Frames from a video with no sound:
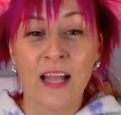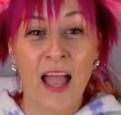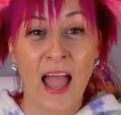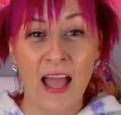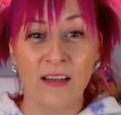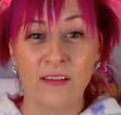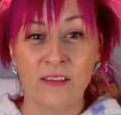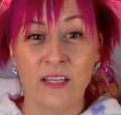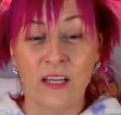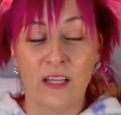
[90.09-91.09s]

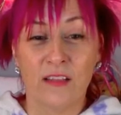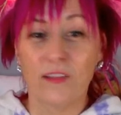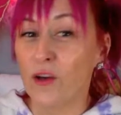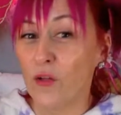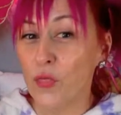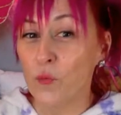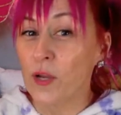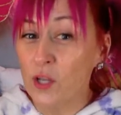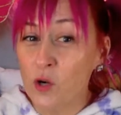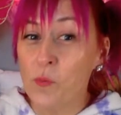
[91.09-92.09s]
And the
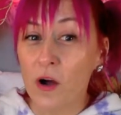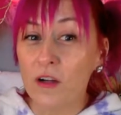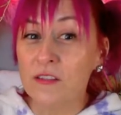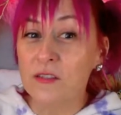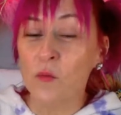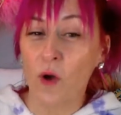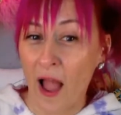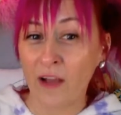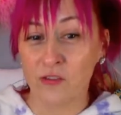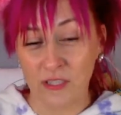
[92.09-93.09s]
3 new books were
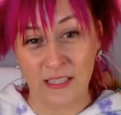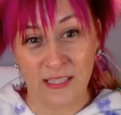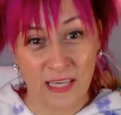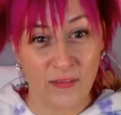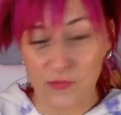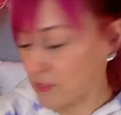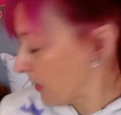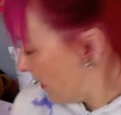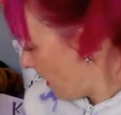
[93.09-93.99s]
actually gifts